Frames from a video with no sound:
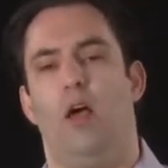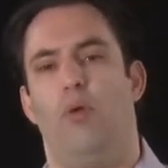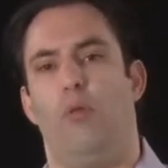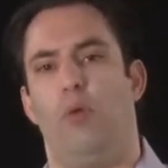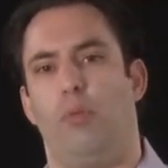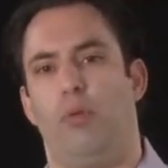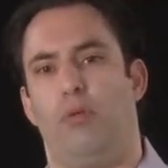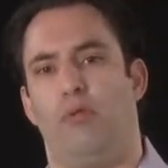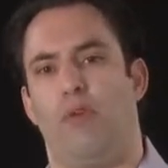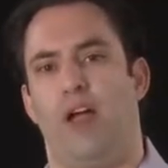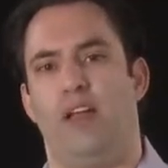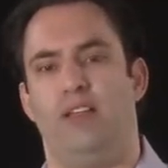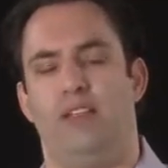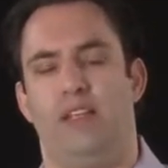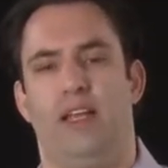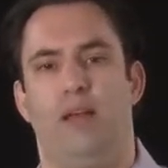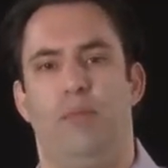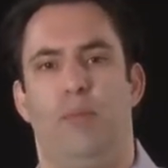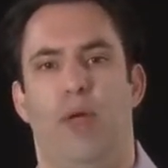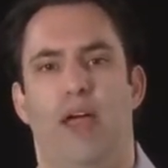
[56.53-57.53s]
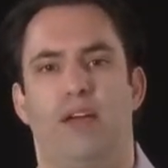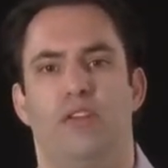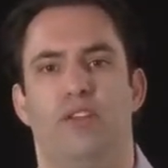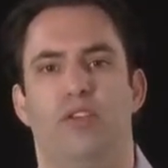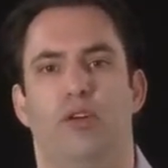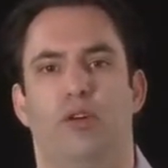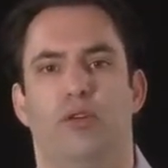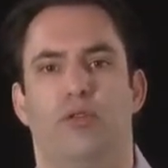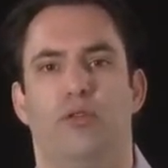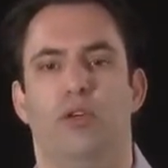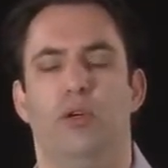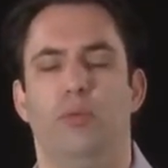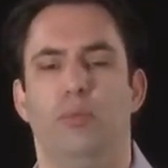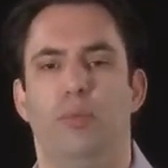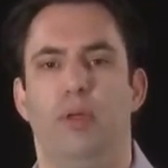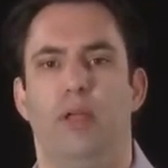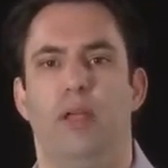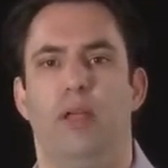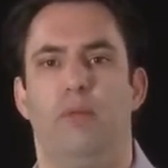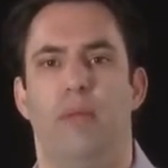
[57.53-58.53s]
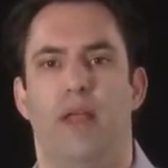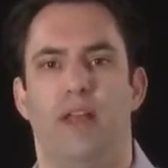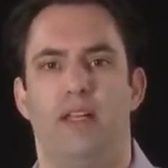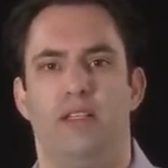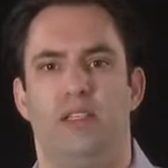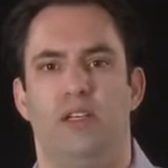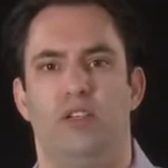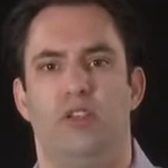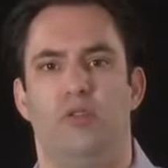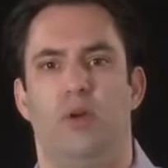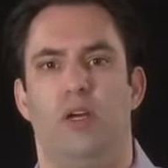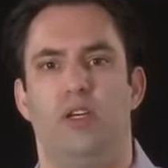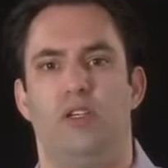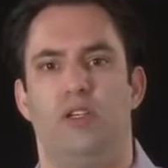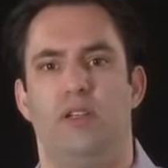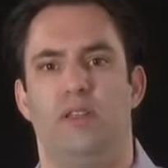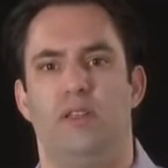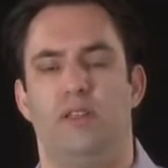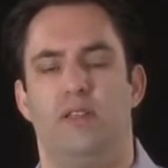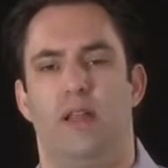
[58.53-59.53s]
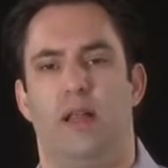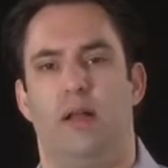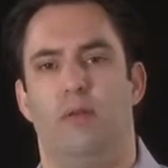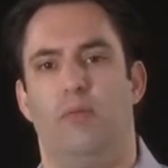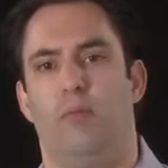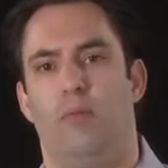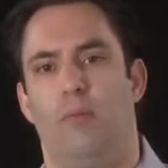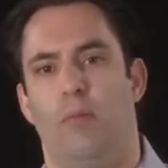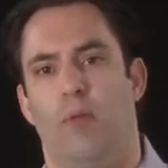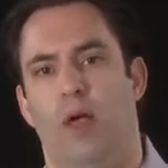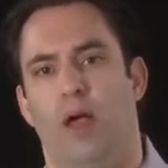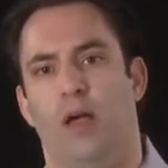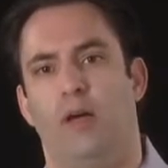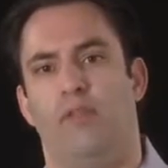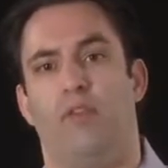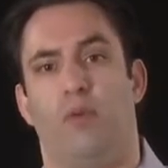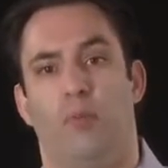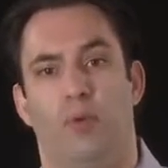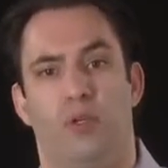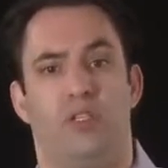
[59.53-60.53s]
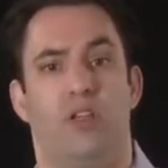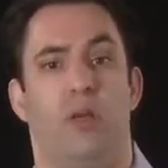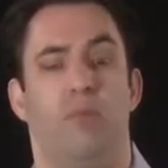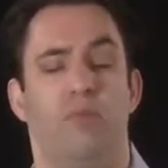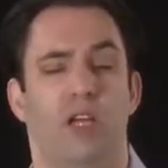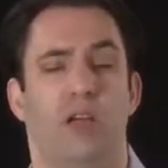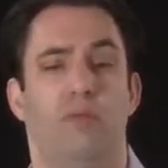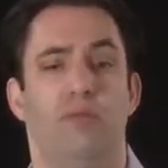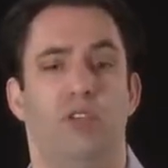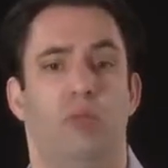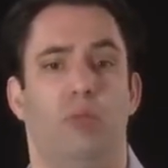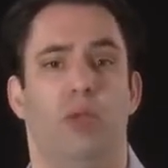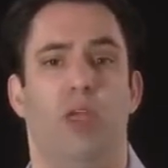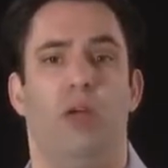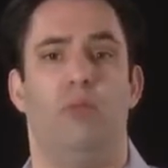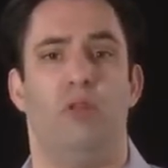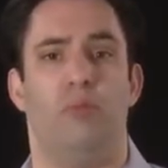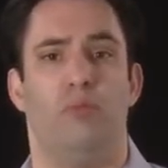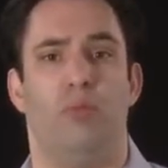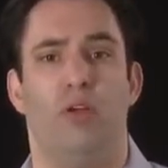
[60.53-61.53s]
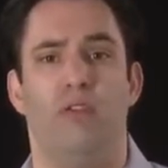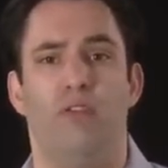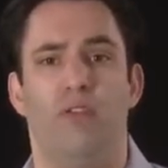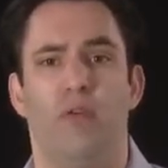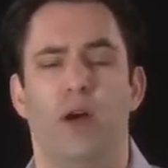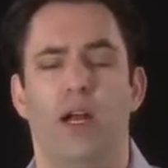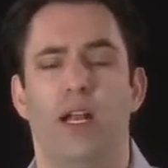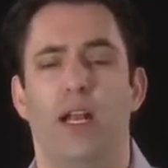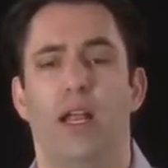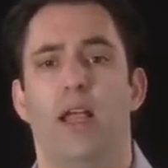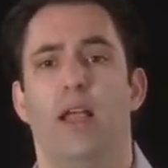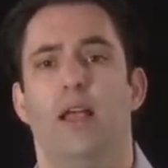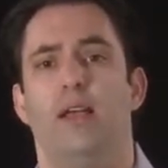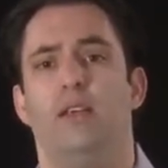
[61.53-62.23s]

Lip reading: We provide data back to your group in many situations that for which sometimes you'll be able to bill for it.